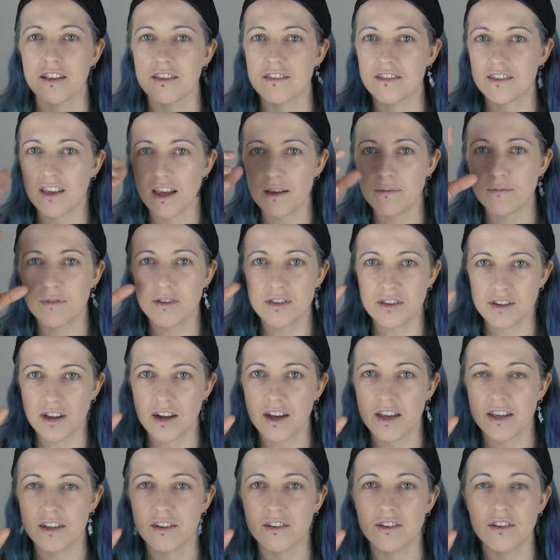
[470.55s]
the same
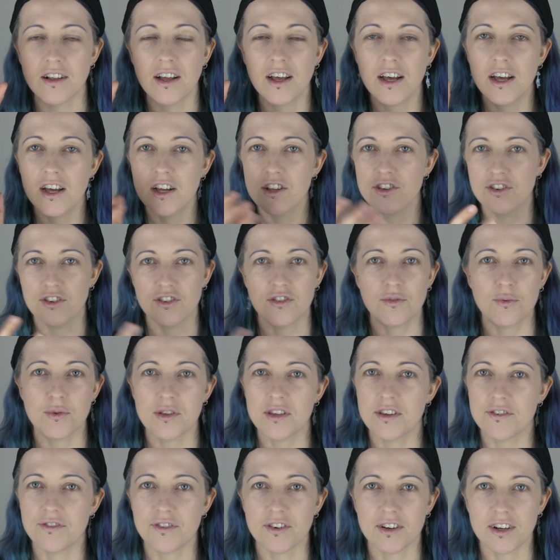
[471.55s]
style, just
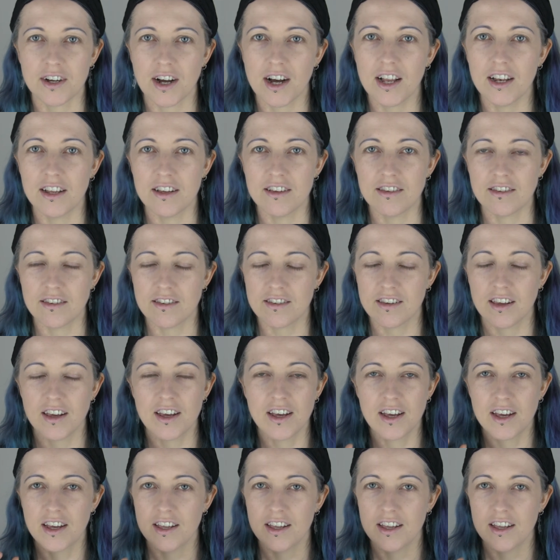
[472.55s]
with different colours.